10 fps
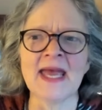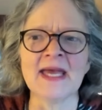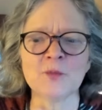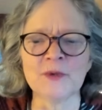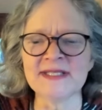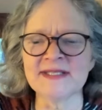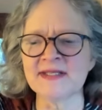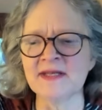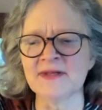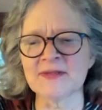And we
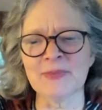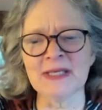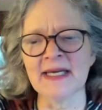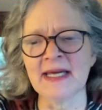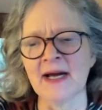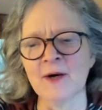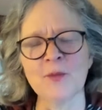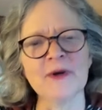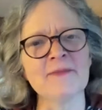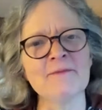see this play
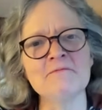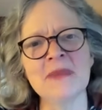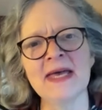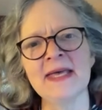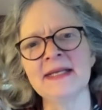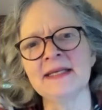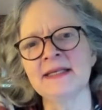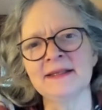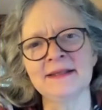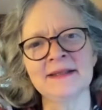out with
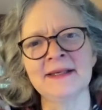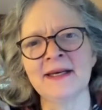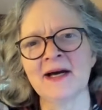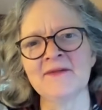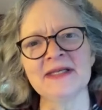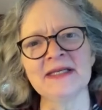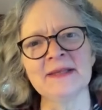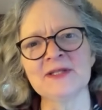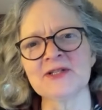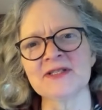many of the
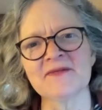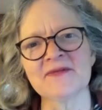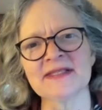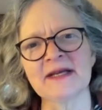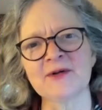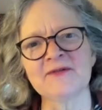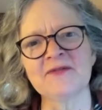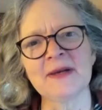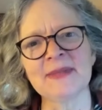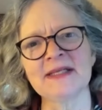images of the sacred
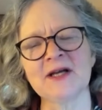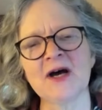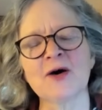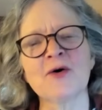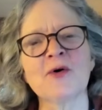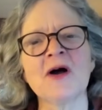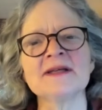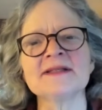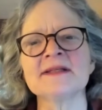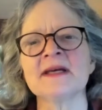feminine
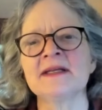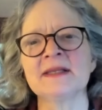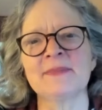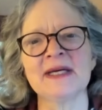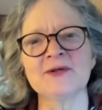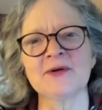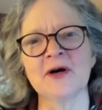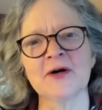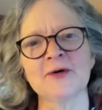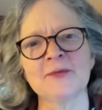across the
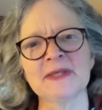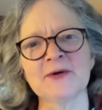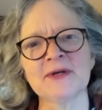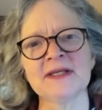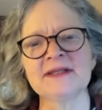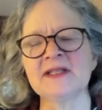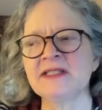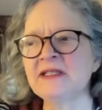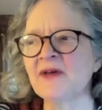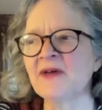patriarchal period. The
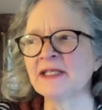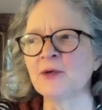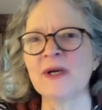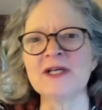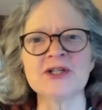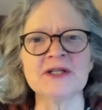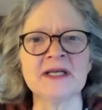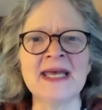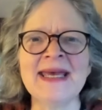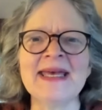
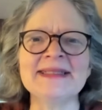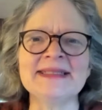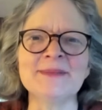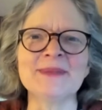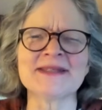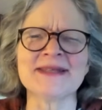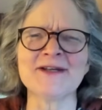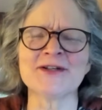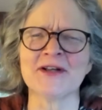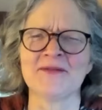devaluation and
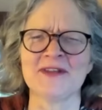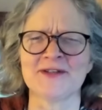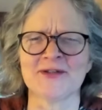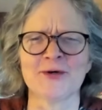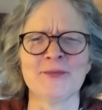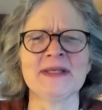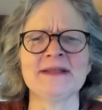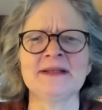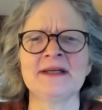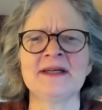demonization of the
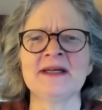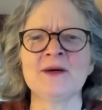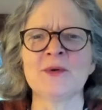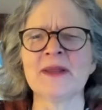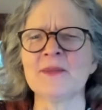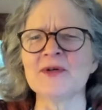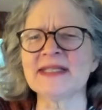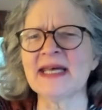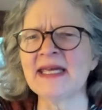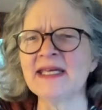serpent, one of the
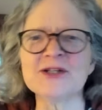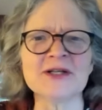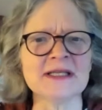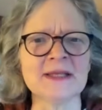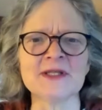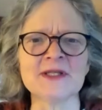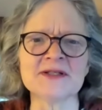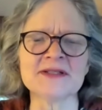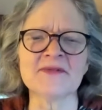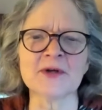most ancient
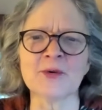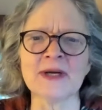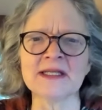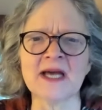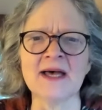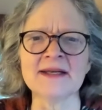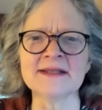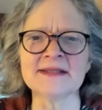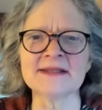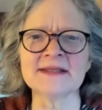images of the great
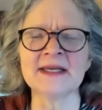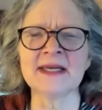goddess.